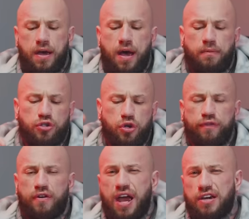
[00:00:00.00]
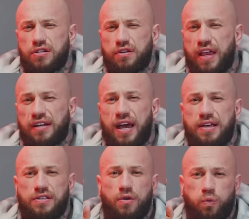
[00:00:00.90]
Uh, two variations of leg
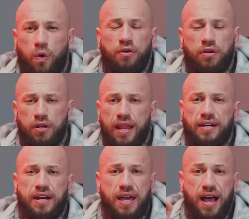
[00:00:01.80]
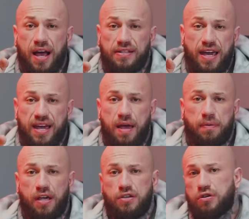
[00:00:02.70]
days. One leg day has a
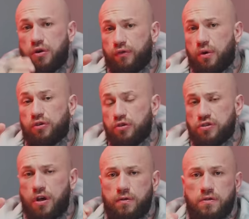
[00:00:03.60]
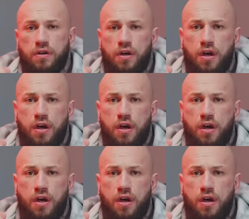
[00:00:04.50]
hip hinge, of one does not.